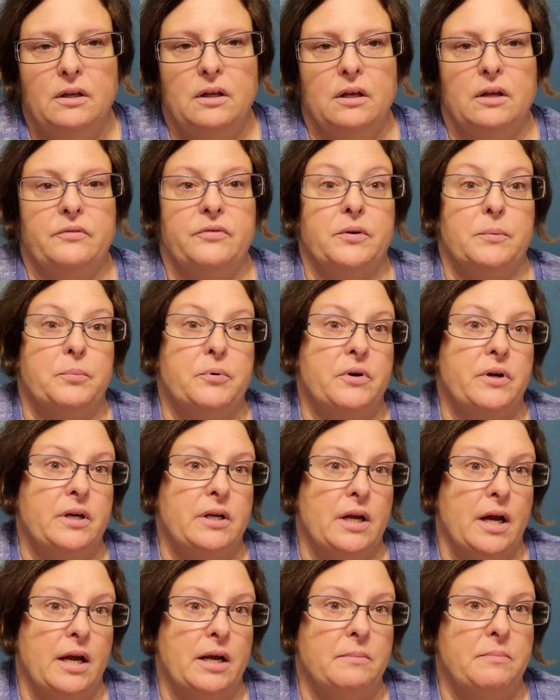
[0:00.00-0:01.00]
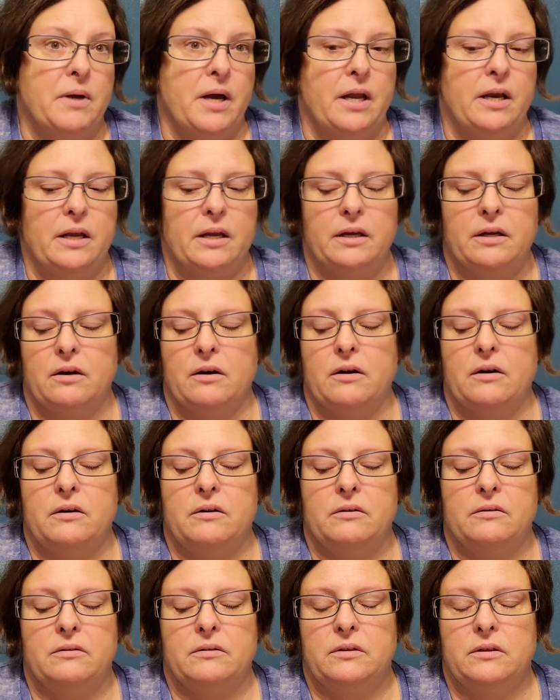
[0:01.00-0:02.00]
if you're pre-diabetic,
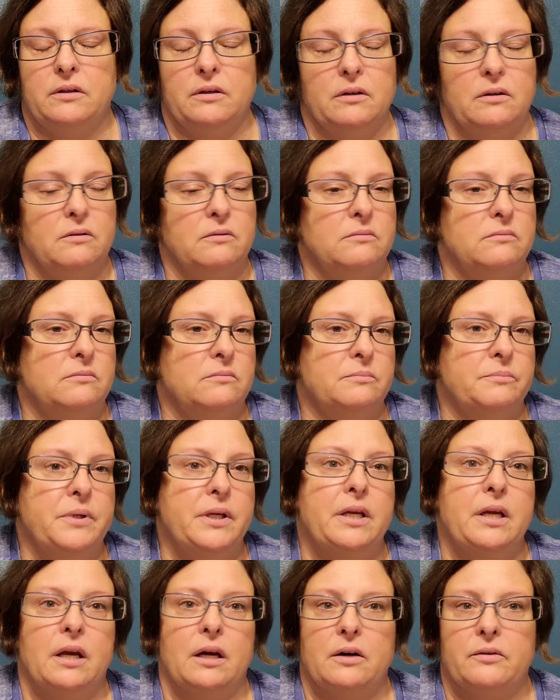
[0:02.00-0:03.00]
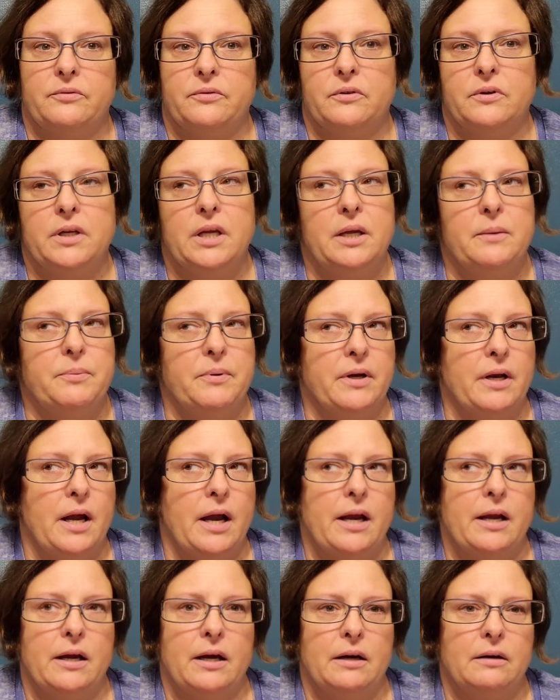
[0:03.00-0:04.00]
or be careful, keep an
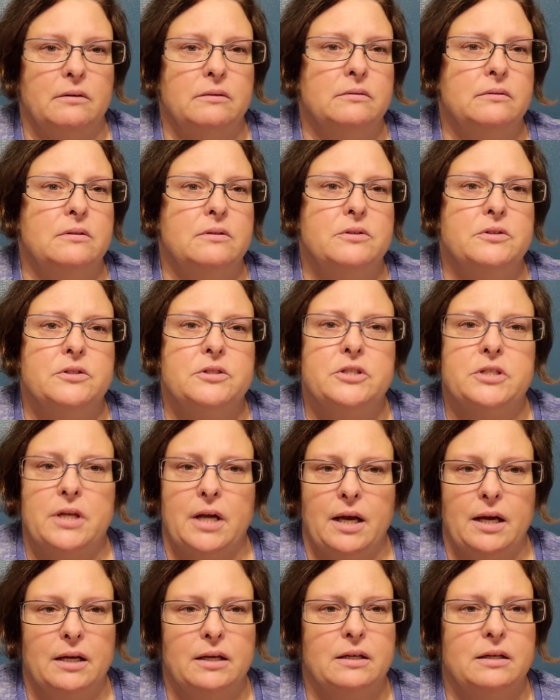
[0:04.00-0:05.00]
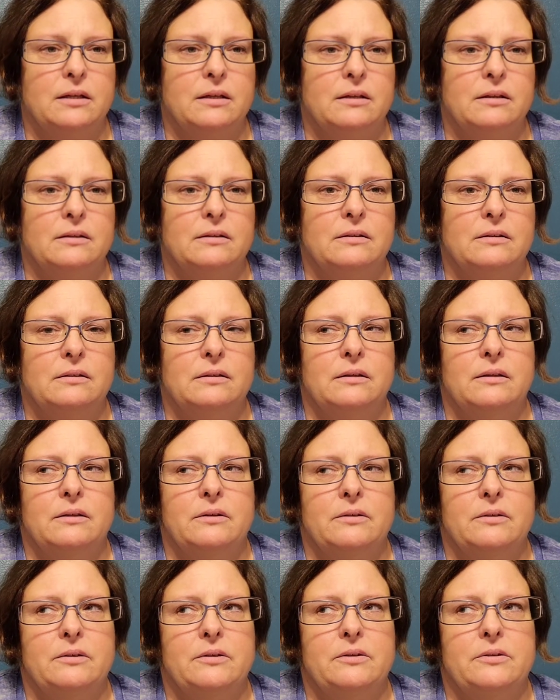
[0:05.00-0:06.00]
eye out, check.
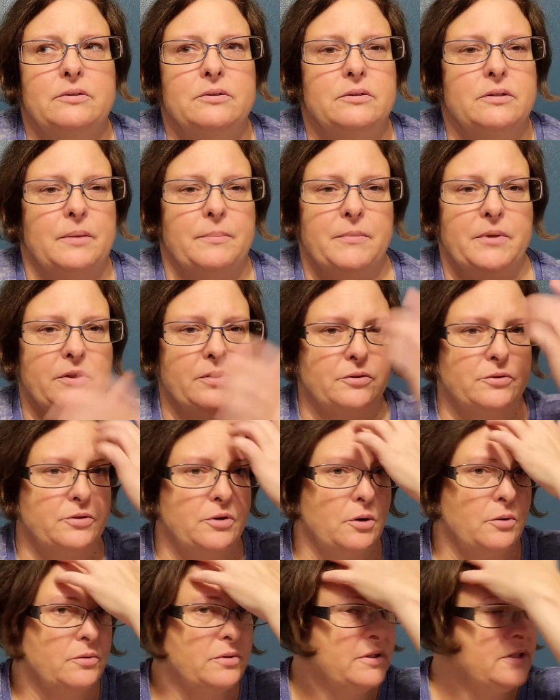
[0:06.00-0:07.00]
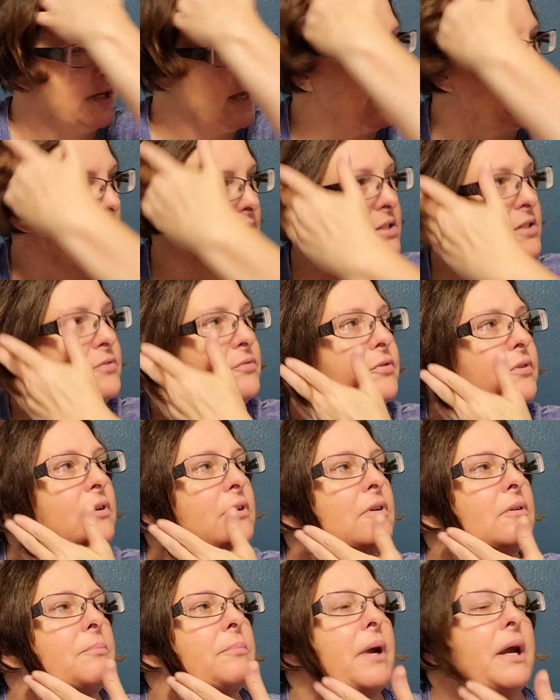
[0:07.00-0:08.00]
There's no test
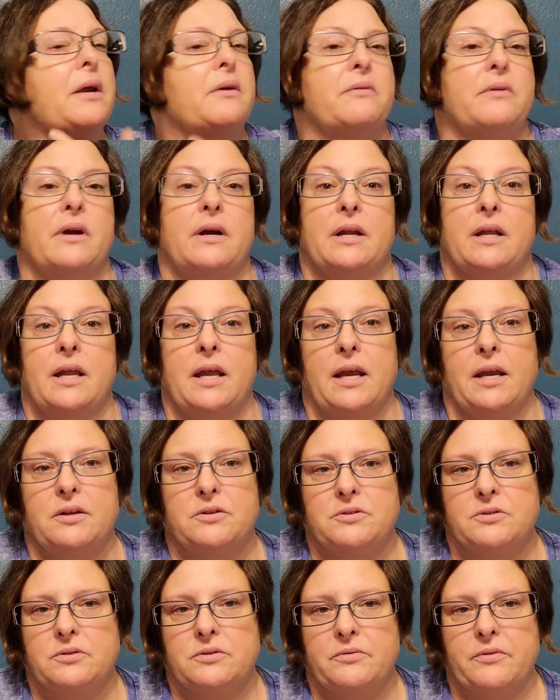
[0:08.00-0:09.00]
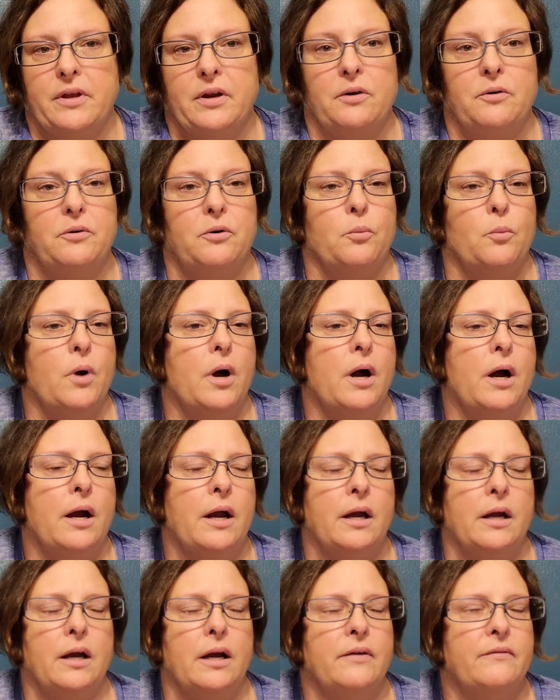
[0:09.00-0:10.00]
for pancreatic cancer. They don't know
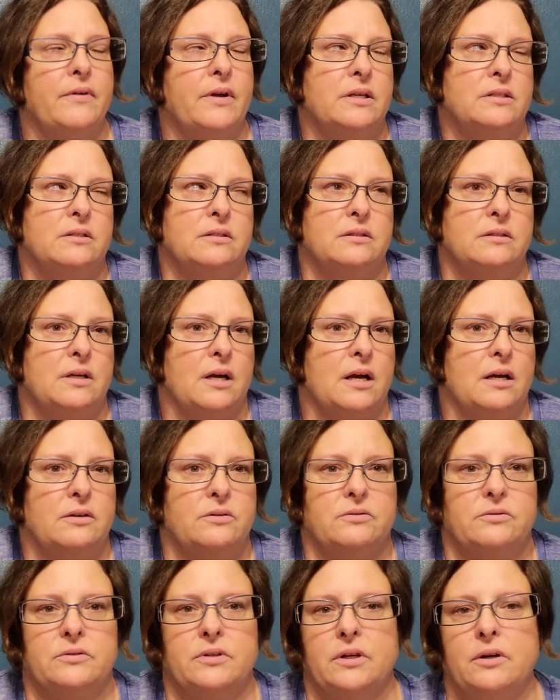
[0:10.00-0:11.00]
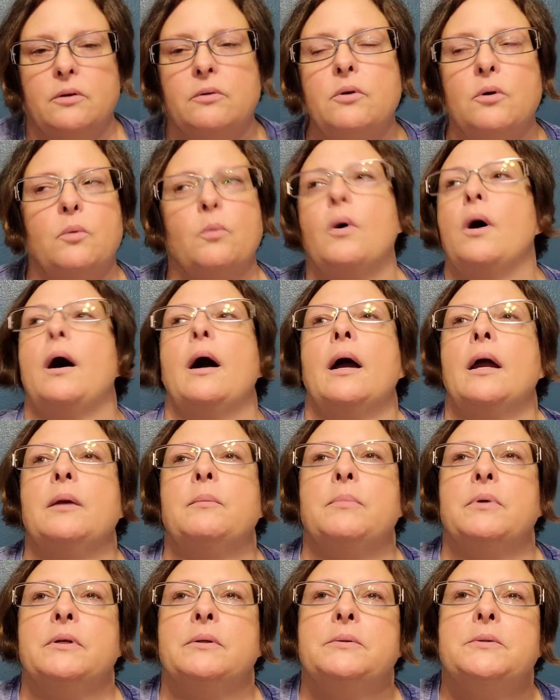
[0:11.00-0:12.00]
why. I've asked the doctors, they don't know why,
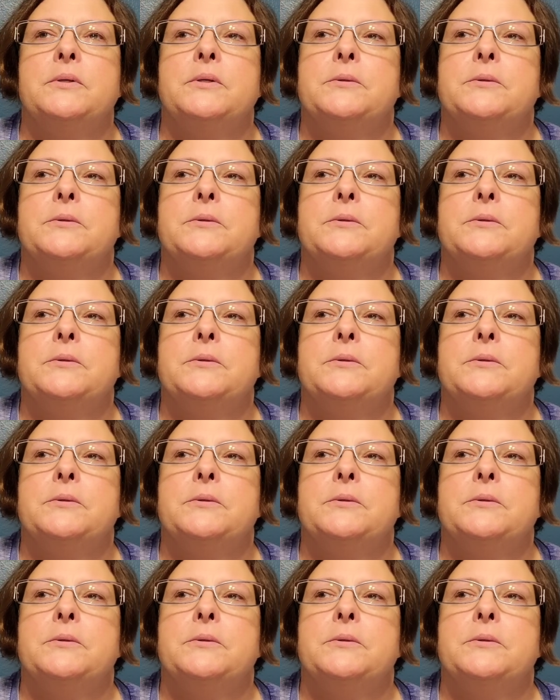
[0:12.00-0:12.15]
but